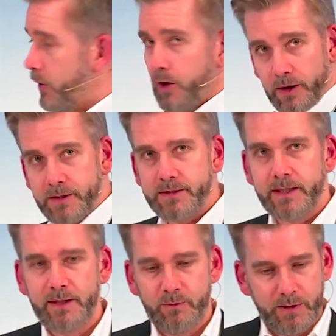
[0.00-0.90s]

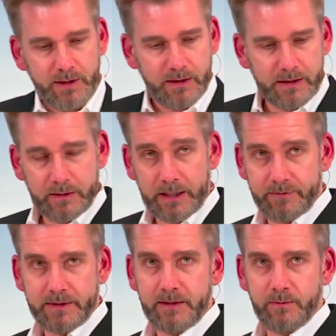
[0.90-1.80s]
honestly, we have
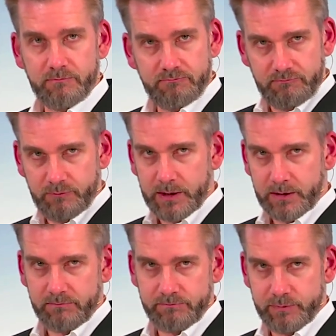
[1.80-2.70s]
seen, we
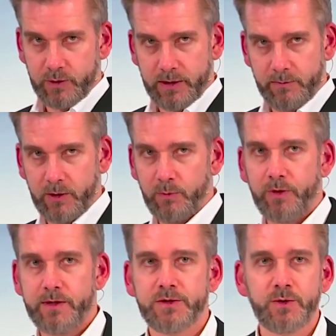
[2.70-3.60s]
are talking about more
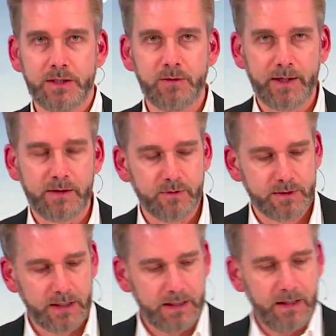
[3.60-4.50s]
than 30
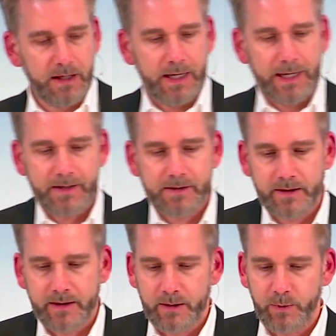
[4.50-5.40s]
venues. And
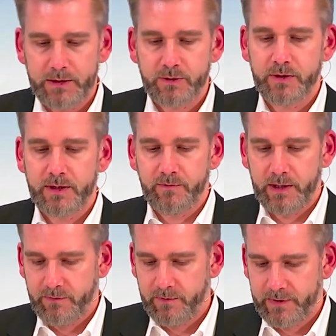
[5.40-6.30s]
uh, we are totally aware
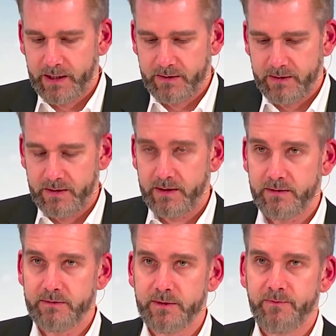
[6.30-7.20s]
of the fact that there are
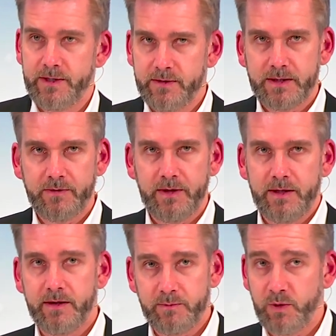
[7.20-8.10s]
some vendors out
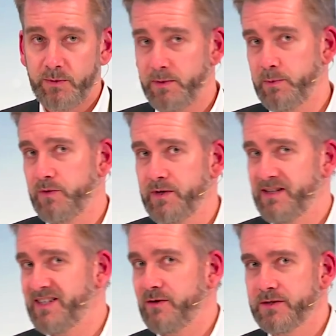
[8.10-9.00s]
there that probably
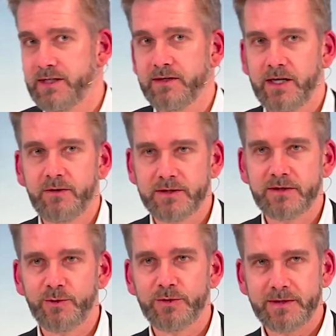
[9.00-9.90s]
provide thousand
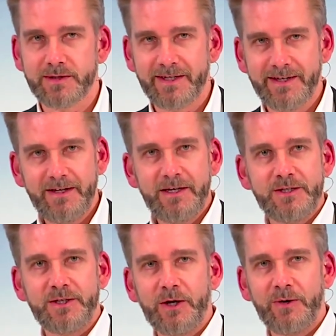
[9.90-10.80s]
sources.
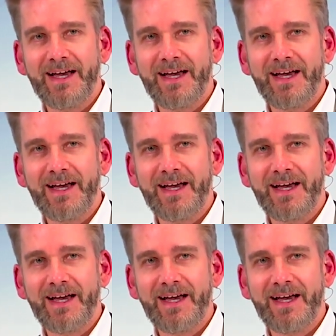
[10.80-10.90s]
So